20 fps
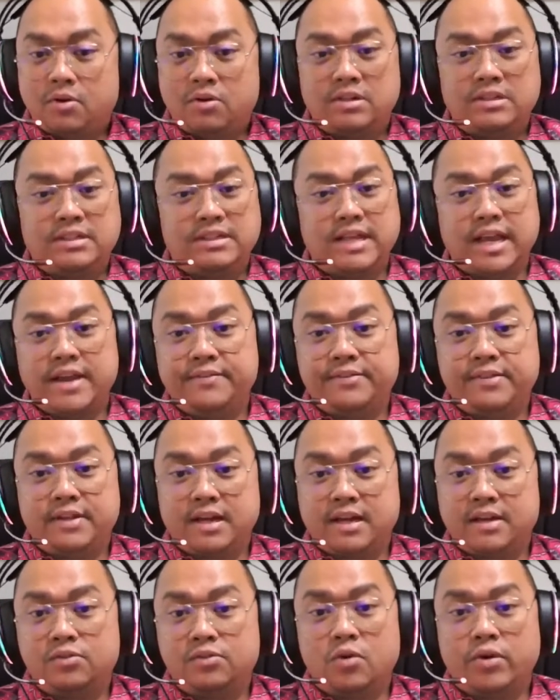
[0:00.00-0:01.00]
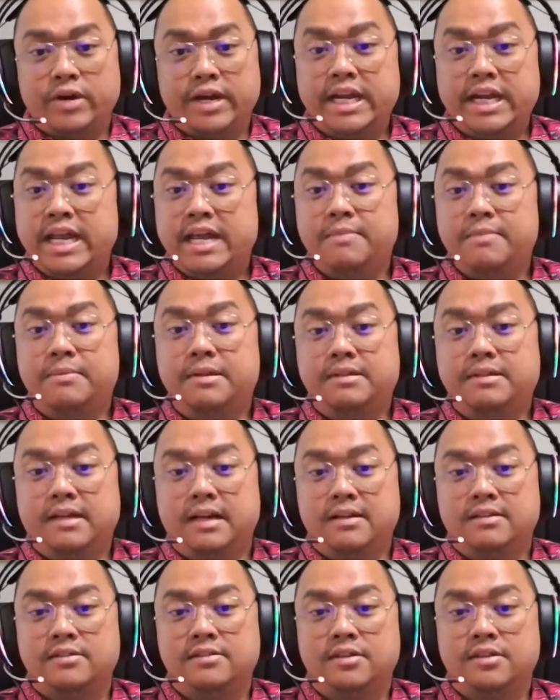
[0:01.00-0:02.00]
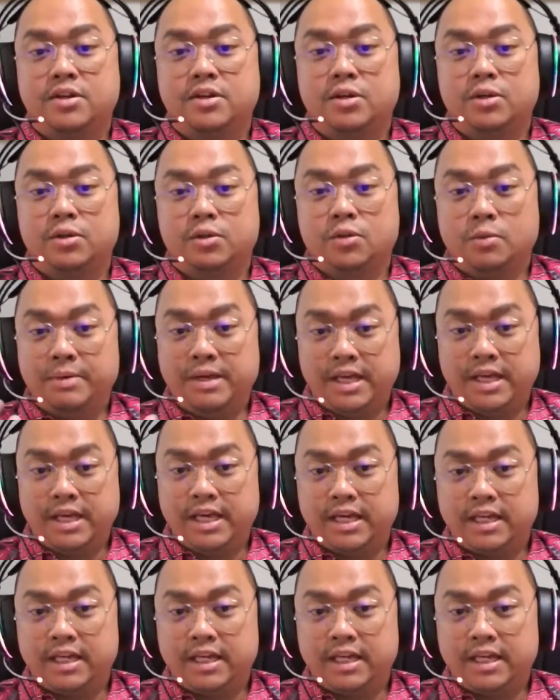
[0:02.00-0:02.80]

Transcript: helps or saves us or enables us